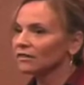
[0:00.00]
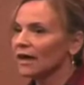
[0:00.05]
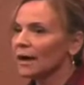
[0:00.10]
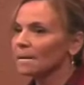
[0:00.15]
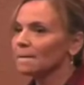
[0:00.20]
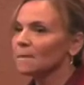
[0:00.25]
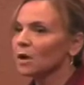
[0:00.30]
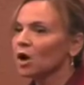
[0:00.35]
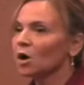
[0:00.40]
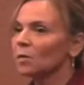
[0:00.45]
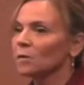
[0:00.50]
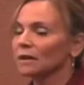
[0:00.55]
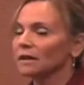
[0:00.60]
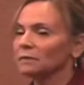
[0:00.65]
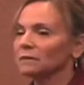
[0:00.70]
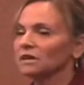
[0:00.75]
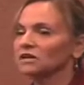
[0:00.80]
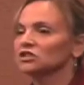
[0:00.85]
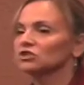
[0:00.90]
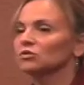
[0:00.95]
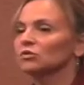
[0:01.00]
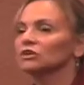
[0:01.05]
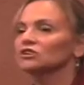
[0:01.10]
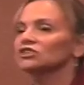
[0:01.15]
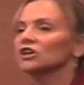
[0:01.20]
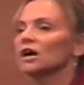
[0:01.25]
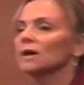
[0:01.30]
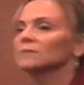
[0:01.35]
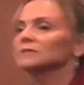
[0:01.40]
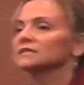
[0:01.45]
that moment, because your
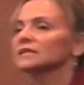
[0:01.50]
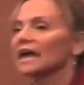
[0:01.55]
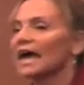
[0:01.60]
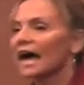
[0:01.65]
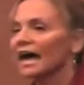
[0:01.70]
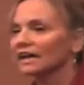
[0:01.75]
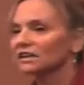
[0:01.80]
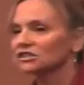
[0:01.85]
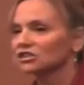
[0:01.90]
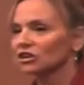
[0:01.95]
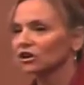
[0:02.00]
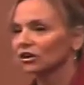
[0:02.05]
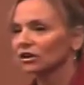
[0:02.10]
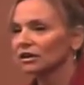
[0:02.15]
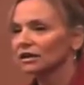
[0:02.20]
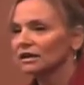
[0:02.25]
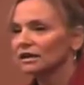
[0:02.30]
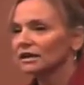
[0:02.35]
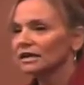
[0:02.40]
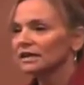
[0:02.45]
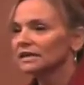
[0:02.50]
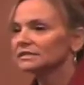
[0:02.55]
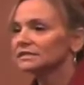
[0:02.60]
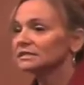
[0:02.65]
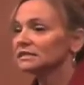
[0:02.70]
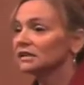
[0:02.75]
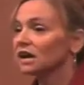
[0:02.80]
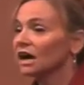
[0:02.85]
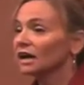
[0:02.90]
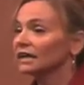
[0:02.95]
job as an actor is
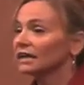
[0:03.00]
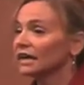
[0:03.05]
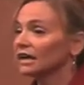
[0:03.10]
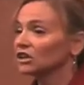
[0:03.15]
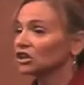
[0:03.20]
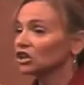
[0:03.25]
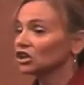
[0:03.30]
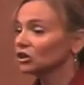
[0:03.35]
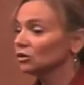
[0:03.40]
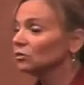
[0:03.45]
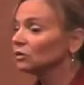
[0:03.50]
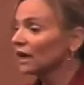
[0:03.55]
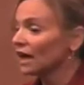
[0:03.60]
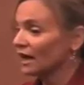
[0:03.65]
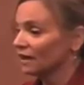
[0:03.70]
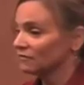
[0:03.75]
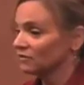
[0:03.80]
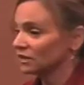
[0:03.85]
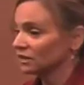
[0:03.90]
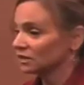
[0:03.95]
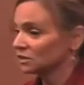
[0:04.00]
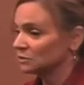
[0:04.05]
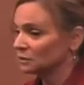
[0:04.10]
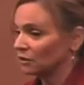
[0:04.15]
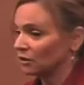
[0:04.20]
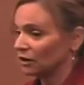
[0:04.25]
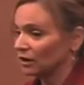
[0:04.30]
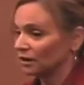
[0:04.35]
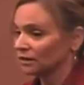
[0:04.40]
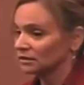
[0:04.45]
to not get you to have the
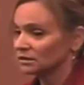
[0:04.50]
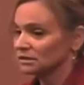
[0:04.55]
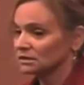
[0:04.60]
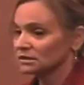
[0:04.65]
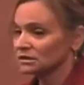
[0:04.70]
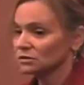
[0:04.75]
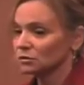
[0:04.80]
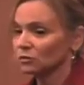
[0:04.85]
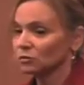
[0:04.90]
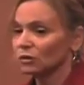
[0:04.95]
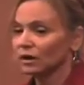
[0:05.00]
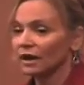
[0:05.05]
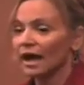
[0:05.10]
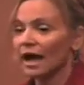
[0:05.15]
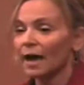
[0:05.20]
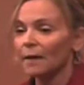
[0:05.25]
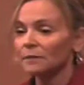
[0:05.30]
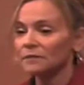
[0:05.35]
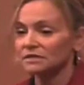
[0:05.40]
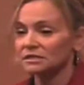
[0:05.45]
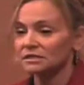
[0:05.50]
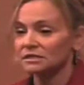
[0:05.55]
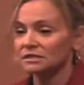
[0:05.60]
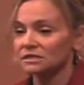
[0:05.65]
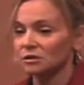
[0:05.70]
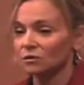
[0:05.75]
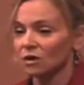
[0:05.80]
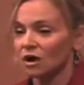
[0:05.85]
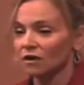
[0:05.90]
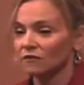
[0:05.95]
experience. So what happens is
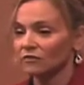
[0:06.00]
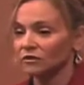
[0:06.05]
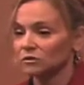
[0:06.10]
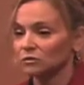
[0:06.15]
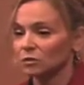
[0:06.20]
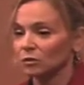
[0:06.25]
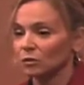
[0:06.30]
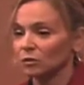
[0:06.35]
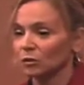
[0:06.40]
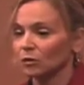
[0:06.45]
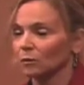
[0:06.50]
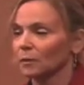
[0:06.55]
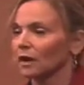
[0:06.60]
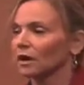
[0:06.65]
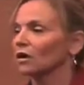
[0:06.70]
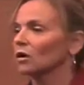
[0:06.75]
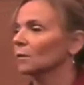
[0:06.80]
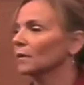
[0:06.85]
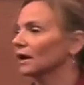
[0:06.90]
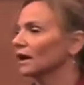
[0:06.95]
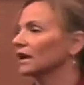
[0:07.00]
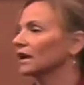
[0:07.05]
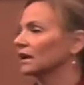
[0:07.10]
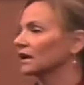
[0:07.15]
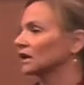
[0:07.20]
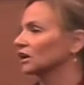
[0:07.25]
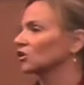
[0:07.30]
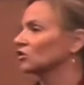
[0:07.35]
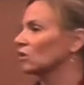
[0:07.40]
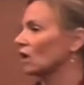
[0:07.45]
so often is we worry about, oh my God, I
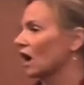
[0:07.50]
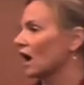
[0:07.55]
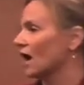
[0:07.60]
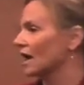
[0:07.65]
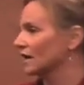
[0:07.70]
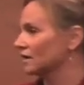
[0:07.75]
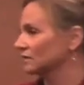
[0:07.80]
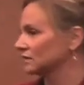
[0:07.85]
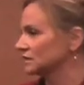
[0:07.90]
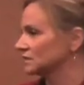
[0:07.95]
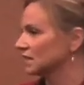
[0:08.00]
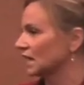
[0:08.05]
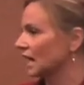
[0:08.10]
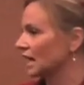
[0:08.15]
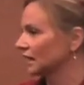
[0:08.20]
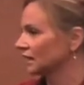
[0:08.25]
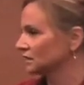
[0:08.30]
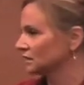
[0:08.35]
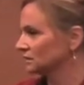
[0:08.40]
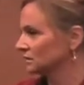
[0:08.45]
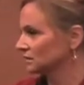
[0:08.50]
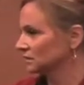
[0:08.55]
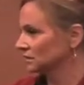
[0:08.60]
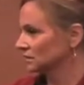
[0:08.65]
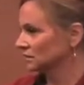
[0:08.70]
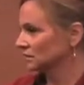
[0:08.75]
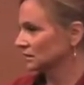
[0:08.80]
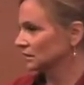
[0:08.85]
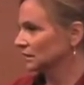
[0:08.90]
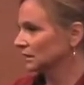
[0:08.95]
gotta cry on this line,
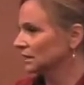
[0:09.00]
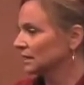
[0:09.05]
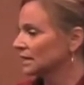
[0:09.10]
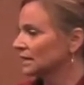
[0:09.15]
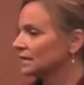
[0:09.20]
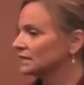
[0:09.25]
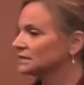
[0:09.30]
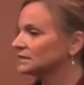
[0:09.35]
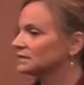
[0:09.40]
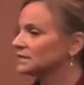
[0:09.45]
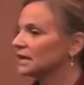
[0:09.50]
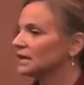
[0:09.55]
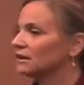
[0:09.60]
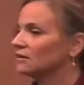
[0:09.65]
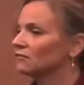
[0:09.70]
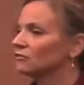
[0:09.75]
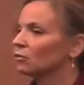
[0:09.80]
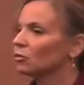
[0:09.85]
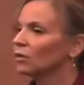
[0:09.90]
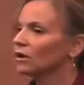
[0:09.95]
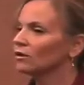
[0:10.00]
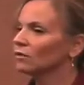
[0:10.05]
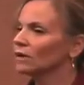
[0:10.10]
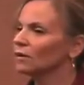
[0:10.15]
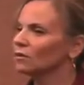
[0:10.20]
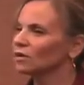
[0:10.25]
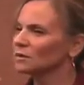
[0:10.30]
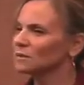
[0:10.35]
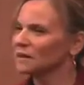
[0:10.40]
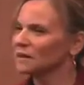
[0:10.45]
instead of what do I
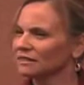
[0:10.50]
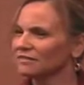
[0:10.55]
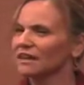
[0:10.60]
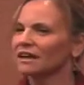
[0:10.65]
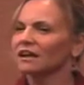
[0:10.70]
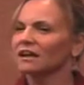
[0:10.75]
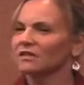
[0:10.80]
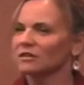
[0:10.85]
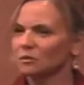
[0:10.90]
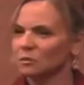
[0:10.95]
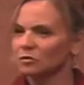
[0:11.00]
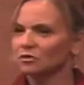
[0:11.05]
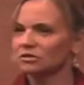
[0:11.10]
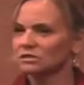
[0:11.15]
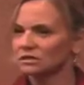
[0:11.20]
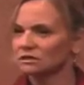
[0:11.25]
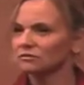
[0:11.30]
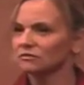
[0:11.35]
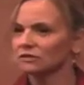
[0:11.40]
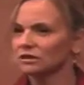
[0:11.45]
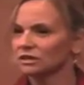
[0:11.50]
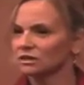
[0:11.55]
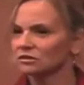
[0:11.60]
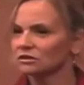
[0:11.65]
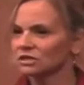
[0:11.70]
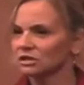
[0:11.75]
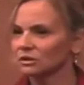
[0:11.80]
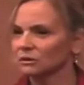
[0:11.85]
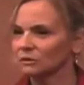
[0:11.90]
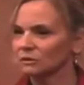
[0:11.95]
want to that other person feel or
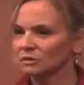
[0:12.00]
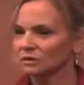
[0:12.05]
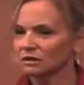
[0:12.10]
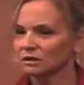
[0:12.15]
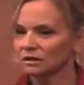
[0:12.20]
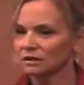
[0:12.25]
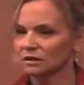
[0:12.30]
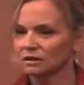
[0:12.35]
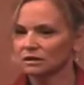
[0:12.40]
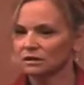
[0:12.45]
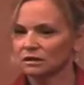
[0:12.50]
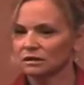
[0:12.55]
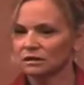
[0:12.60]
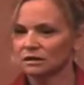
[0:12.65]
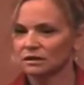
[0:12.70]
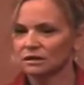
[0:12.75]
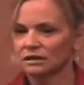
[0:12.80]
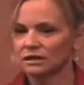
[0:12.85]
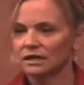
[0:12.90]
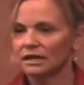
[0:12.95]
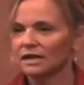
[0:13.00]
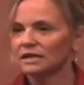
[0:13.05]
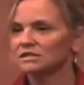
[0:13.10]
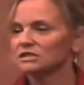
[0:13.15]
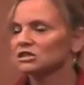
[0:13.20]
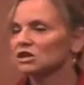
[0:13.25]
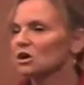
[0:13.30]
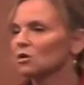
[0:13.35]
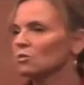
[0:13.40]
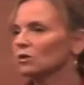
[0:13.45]
do? And
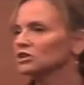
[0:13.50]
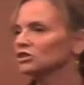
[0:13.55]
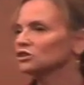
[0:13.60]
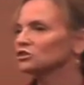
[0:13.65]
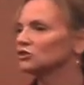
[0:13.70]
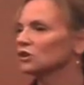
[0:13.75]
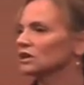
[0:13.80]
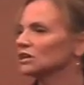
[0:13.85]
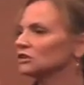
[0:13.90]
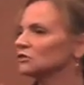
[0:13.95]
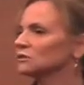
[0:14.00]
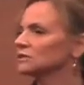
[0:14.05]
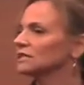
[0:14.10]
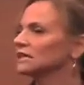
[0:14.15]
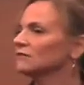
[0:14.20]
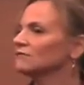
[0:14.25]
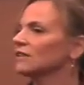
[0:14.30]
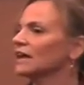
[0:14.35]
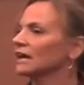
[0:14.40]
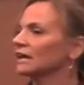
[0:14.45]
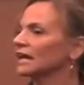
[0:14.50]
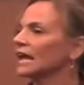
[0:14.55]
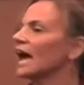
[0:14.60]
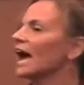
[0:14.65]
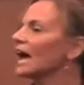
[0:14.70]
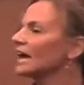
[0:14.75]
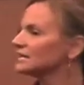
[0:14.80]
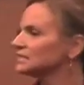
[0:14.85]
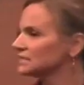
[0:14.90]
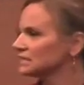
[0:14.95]
so what you're trying to do is give that
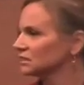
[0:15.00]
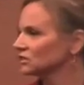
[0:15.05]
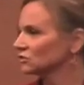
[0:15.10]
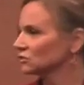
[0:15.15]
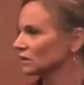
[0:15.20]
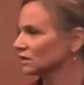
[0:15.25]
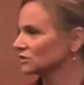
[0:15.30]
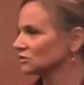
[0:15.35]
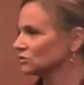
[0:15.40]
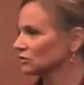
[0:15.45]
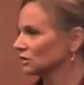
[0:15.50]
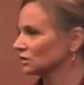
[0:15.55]
casting director an